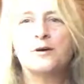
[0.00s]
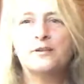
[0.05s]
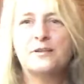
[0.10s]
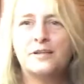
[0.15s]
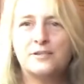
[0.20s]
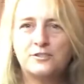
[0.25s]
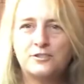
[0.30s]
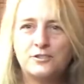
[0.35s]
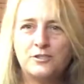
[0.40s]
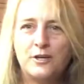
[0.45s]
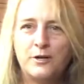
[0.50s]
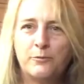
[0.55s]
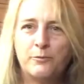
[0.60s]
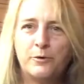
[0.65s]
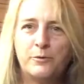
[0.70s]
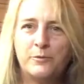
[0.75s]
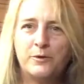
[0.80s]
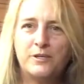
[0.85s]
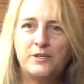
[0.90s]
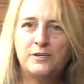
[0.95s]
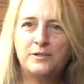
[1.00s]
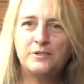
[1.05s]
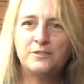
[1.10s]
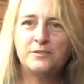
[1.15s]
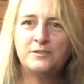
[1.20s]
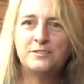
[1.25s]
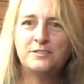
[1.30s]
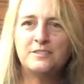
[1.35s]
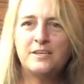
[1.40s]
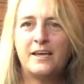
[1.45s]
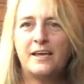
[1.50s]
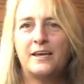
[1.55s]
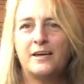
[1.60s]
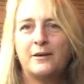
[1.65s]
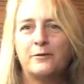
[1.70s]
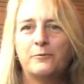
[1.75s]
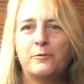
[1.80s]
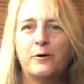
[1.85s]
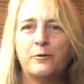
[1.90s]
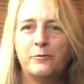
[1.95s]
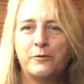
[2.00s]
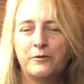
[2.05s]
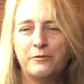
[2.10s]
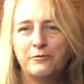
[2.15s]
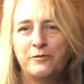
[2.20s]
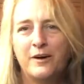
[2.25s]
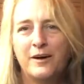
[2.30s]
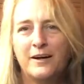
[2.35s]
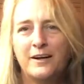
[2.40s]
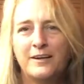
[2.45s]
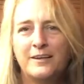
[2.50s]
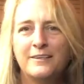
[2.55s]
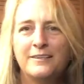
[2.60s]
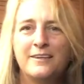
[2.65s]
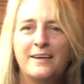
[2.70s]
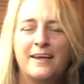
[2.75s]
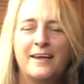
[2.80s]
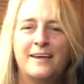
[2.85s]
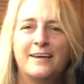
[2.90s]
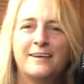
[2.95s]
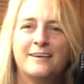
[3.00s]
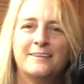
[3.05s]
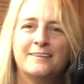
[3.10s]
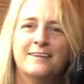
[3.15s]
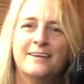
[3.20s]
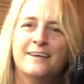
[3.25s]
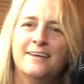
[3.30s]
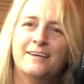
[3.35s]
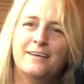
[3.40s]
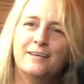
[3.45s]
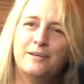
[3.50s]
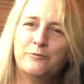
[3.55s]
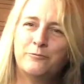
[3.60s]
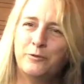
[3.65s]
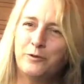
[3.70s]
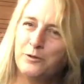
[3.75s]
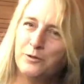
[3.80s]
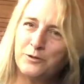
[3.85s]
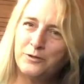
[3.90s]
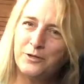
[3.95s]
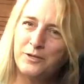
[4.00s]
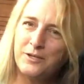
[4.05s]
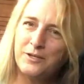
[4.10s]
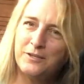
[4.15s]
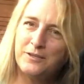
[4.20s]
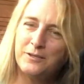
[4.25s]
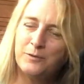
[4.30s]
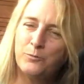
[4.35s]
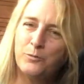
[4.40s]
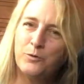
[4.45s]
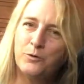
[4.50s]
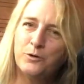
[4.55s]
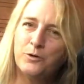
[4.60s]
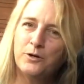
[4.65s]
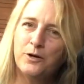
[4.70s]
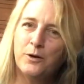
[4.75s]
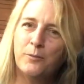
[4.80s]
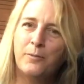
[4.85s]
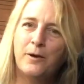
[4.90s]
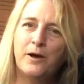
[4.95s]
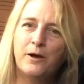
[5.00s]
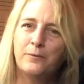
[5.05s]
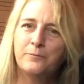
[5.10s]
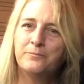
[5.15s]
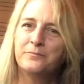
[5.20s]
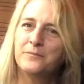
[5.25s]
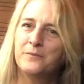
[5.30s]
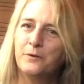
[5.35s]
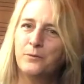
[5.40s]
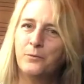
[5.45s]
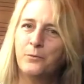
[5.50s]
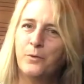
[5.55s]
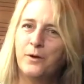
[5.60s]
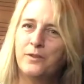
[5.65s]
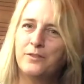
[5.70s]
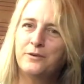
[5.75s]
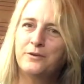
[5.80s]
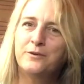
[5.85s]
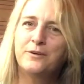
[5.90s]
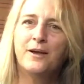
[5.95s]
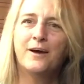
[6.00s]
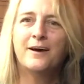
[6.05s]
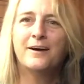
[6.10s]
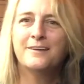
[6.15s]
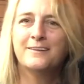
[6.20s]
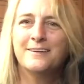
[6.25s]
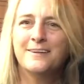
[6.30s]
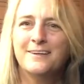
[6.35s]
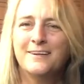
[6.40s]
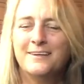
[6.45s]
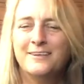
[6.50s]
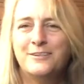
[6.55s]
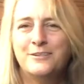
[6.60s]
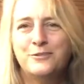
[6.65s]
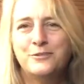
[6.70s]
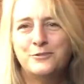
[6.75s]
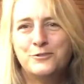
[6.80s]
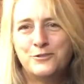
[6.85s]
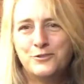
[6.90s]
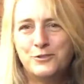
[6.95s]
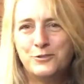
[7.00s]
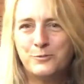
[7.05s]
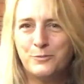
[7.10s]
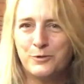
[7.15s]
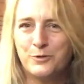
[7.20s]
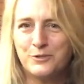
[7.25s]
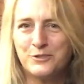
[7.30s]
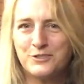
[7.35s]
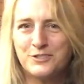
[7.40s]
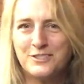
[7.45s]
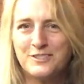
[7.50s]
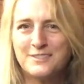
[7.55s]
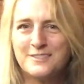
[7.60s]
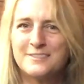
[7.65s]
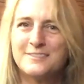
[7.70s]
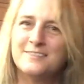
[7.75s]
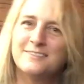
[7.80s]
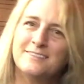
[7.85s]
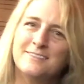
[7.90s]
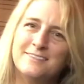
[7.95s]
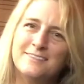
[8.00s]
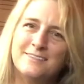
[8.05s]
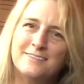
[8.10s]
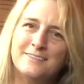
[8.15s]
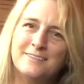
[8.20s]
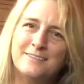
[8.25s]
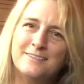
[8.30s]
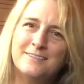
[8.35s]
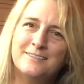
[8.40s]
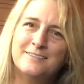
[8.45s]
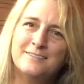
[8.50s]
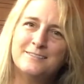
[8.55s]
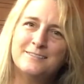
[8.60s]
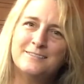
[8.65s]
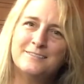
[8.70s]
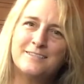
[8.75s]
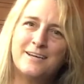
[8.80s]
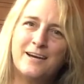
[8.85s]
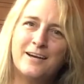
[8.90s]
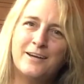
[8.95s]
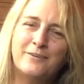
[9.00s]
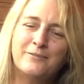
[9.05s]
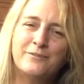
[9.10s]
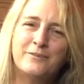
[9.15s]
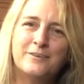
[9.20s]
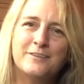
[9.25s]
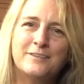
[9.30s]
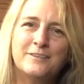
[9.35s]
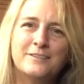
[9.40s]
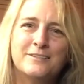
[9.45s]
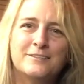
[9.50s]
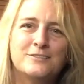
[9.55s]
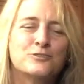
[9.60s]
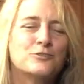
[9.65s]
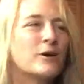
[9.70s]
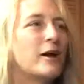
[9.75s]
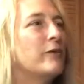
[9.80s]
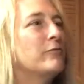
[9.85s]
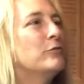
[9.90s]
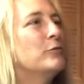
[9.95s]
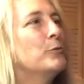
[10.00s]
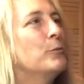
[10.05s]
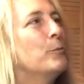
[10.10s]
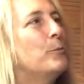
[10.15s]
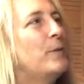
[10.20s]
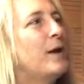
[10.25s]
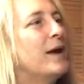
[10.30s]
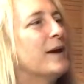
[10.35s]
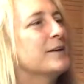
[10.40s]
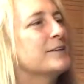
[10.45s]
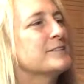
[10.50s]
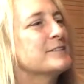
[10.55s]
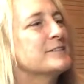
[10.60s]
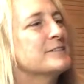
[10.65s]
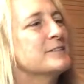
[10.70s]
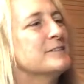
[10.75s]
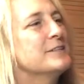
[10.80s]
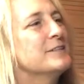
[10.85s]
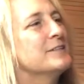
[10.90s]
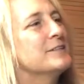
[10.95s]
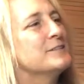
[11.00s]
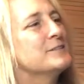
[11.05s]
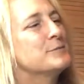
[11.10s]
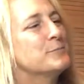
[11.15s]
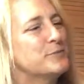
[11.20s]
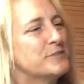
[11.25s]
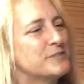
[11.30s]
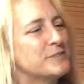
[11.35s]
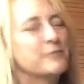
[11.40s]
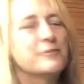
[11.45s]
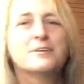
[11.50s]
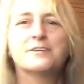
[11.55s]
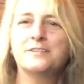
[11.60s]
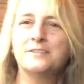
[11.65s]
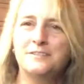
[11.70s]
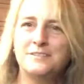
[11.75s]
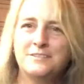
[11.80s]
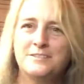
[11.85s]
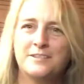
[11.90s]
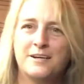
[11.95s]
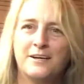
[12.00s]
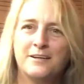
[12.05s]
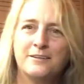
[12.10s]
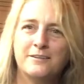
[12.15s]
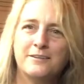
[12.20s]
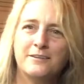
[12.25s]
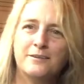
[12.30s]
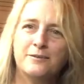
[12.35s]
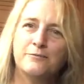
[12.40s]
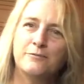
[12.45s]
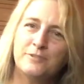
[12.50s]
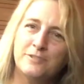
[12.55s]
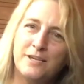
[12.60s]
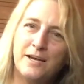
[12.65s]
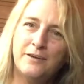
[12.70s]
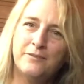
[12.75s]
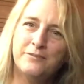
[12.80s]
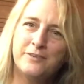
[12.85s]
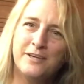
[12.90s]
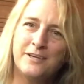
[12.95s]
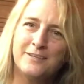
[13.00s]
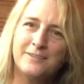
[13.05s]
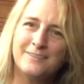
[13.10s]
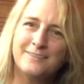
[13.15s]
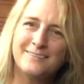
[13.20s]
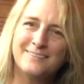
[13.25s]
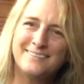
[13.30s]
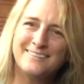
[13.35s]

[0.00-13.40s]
I'll let you know what we use and what we find, and if we learn anything more about whether or not you should purchase dive travel bags specifically designed for dive gear.